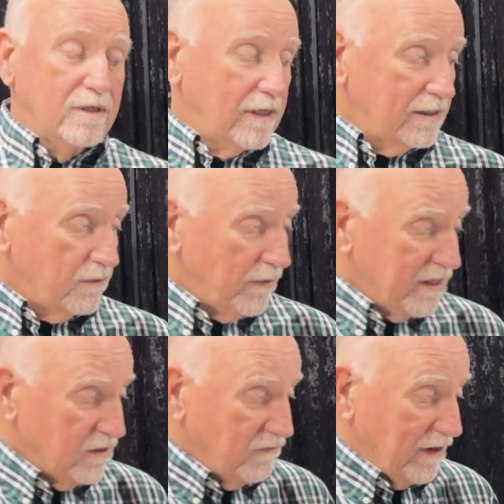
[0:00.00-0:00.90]
Not the
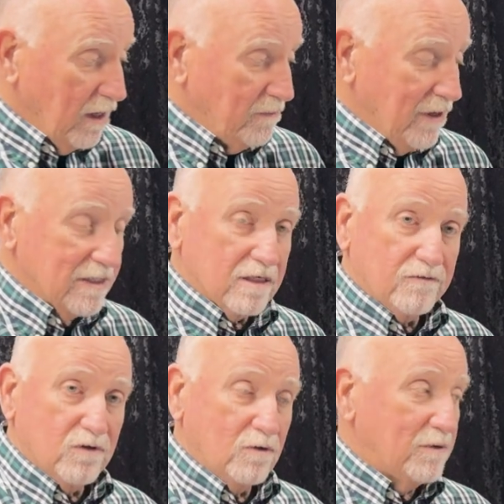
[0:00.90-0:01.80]
regular vowel,
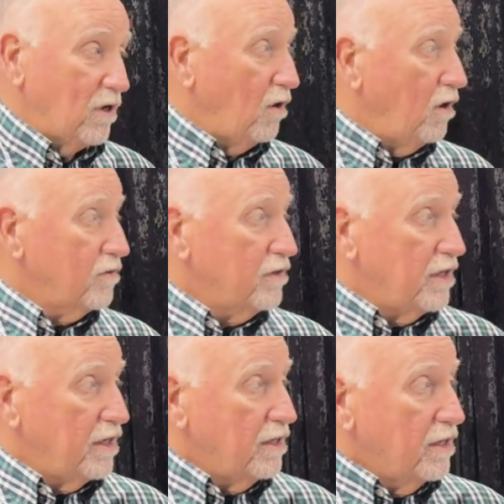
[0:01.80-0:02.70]
positive 2, but all
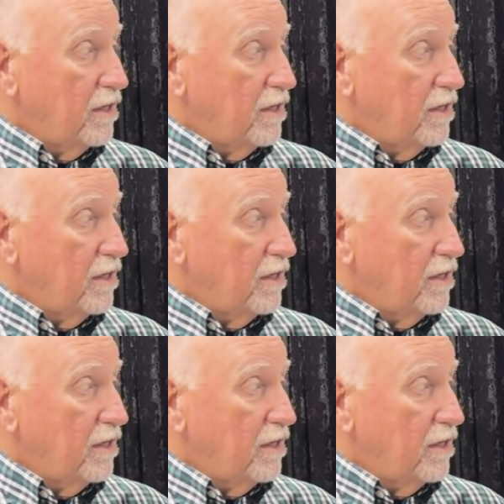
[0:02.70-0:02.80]
the